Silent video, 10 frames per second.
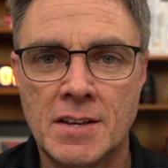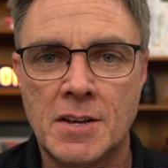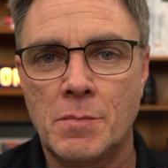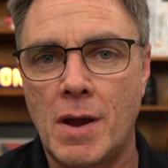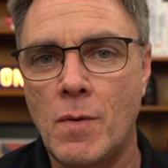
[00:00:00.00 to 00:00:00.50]

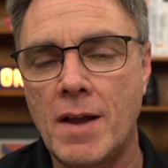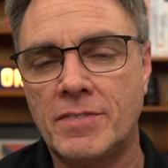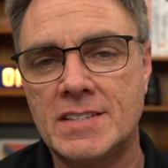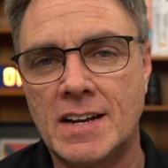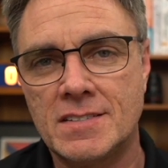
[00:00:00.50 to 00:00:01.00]
My wife
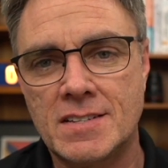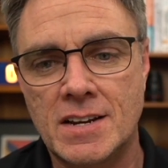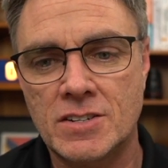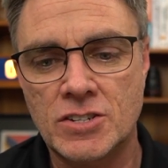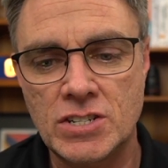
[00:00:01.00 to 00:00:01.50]
is
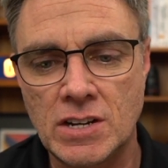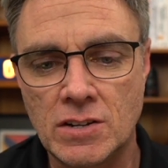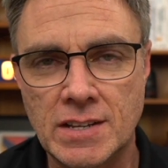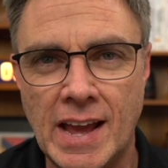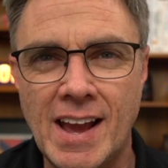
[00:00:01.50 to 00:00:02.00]
downstairs and she
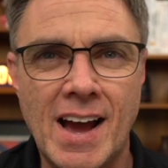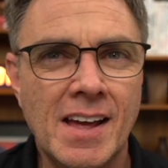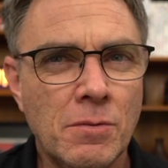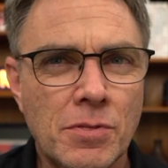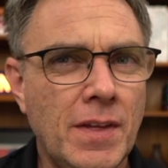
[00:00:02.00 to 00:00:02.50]
goes, Hey, I
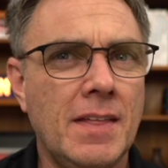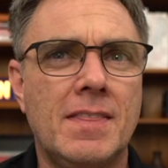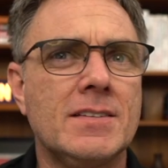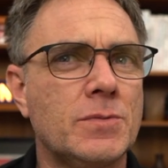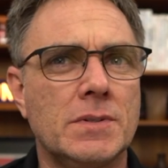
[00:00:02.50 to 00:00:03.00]
don't think
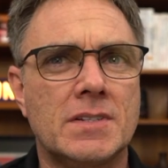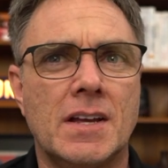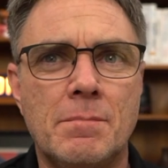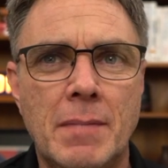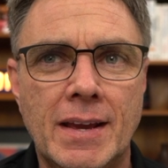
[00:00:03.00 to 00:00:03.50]
this one's gonna
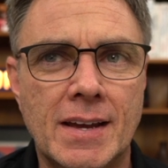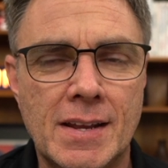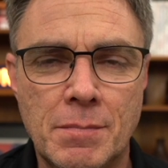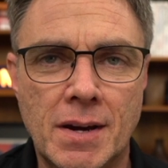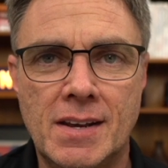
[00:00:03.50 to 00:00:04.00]
make any
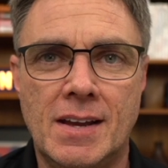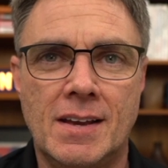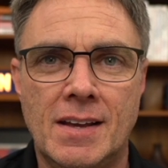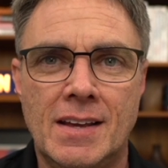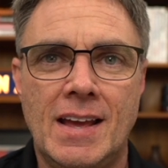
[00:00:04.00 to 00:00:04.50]
money.
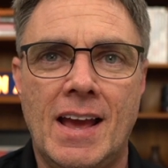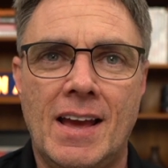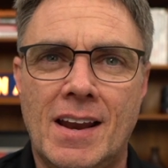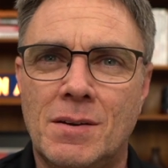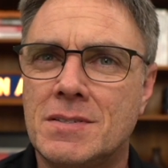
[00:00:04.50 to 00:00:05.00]

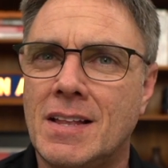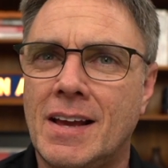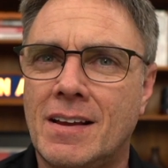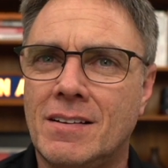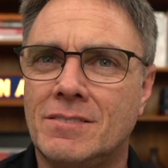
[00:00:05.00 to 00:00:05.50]
And I was
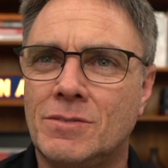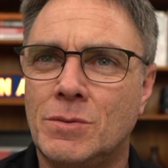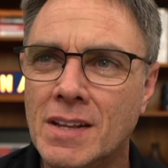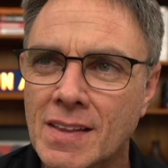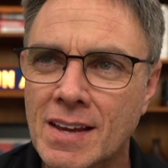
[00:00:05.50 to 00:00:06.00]
like,
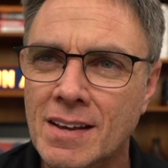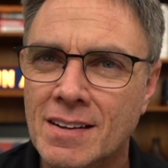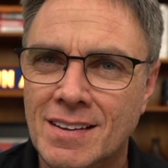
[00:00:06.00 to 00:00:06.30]
Really?